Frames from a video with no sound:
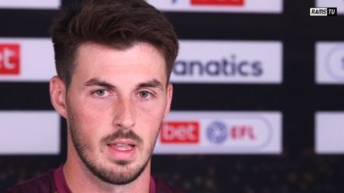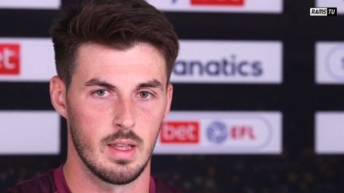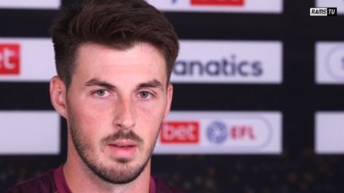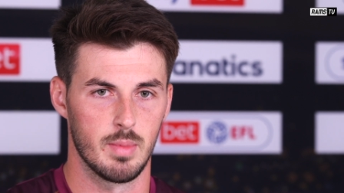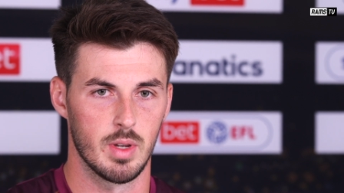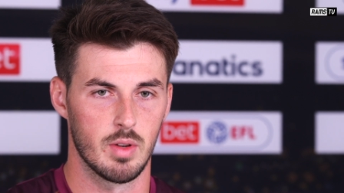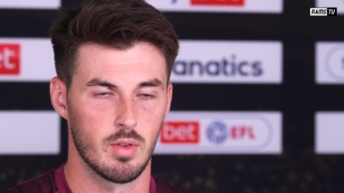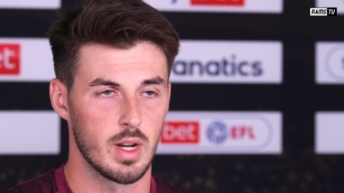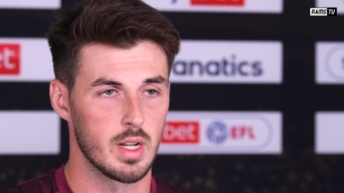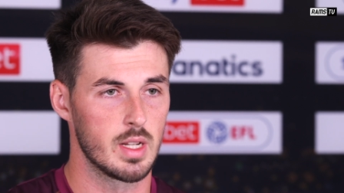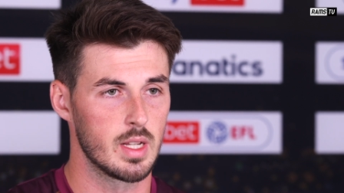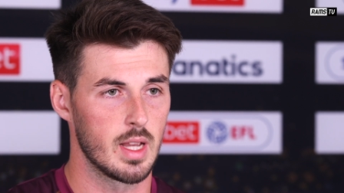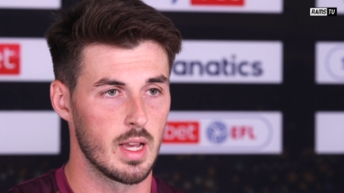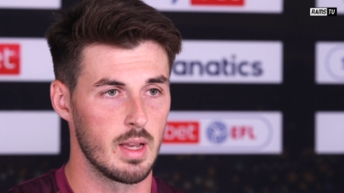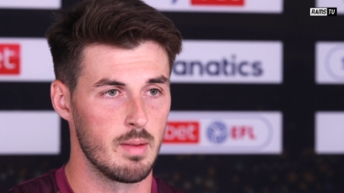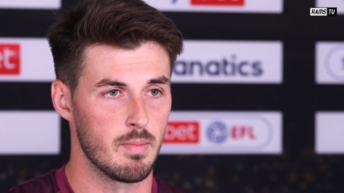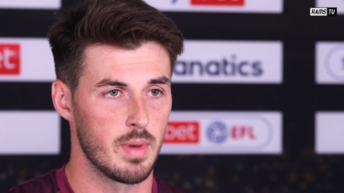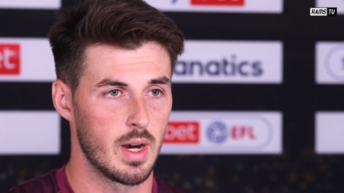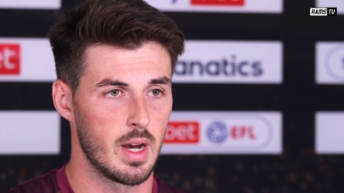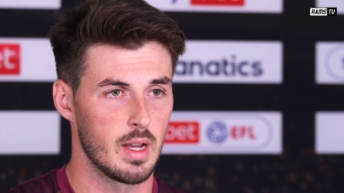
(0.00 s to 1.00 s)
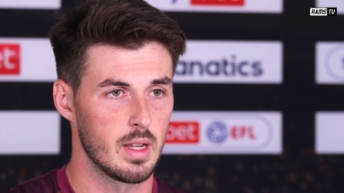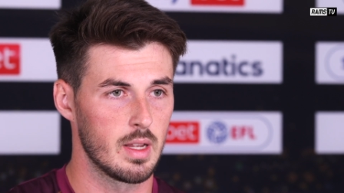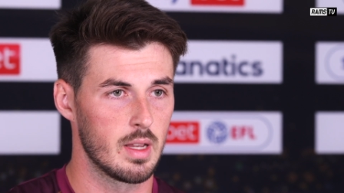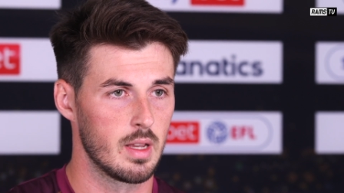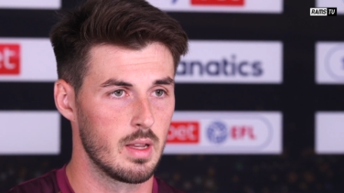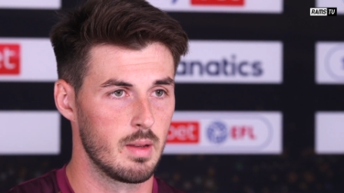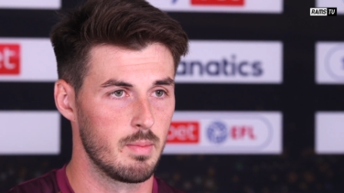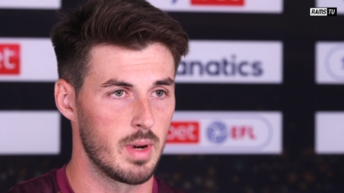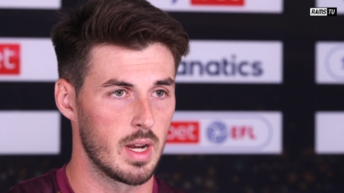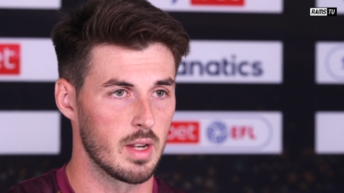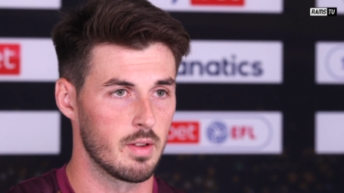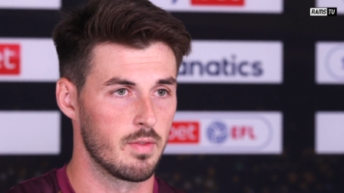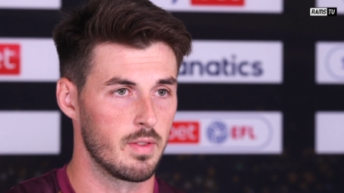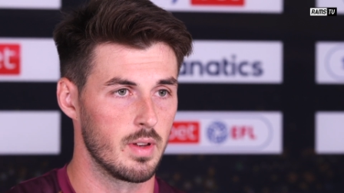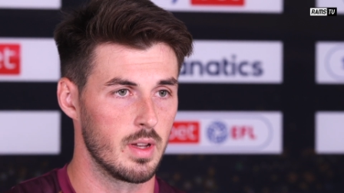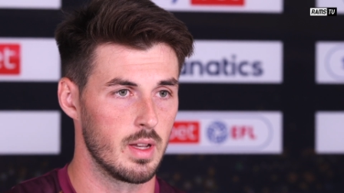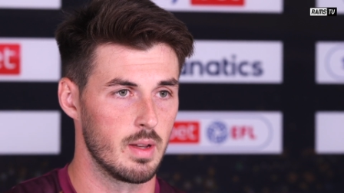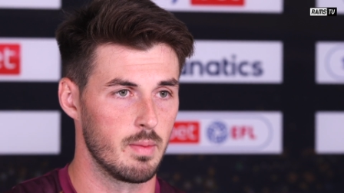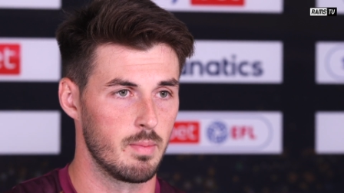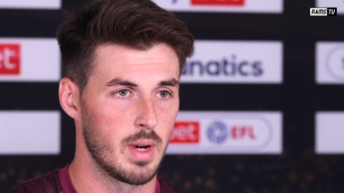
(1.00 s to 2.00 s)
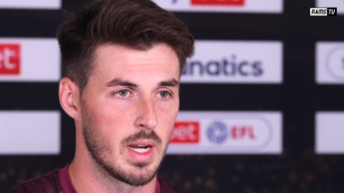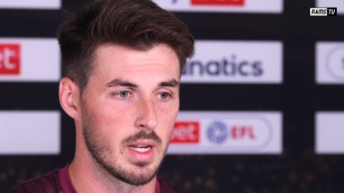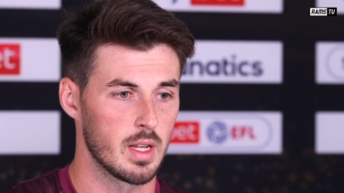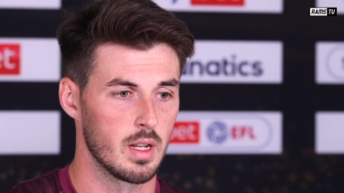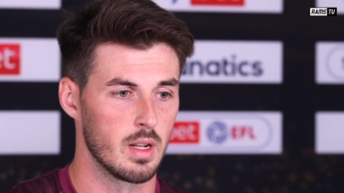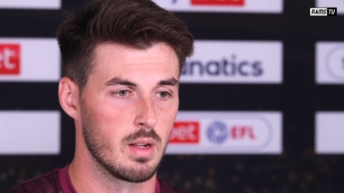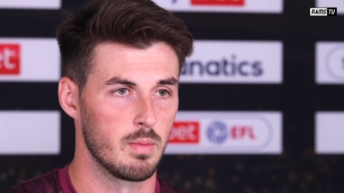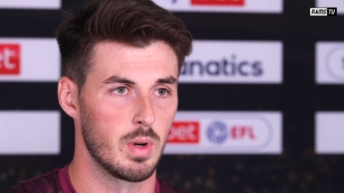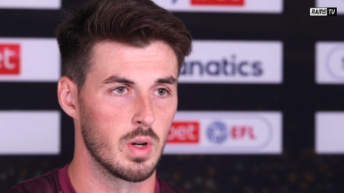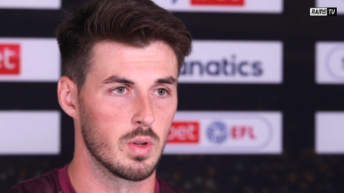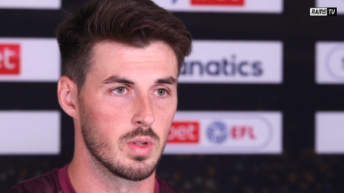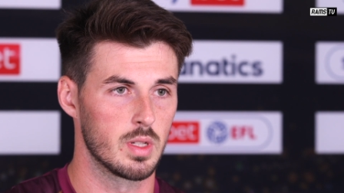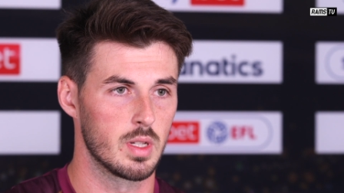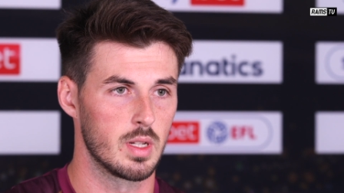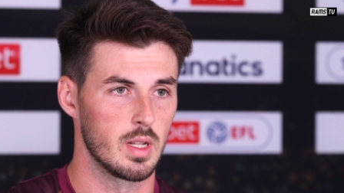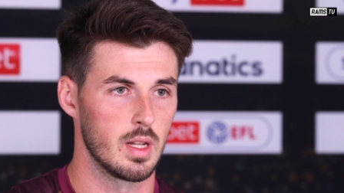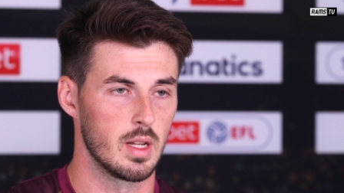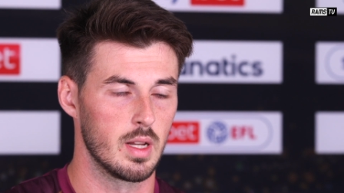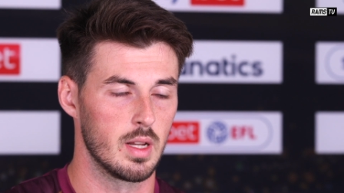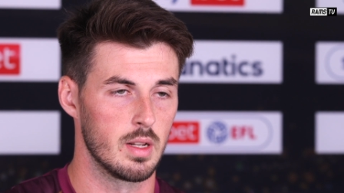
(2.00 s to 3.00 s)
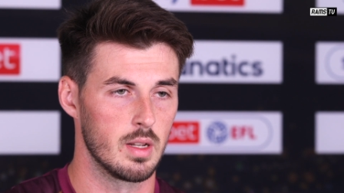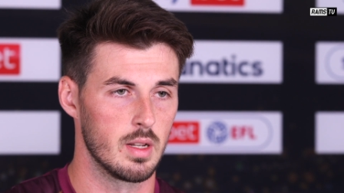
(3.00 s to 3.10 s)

it'd be great to get him back fit, back in amongst it,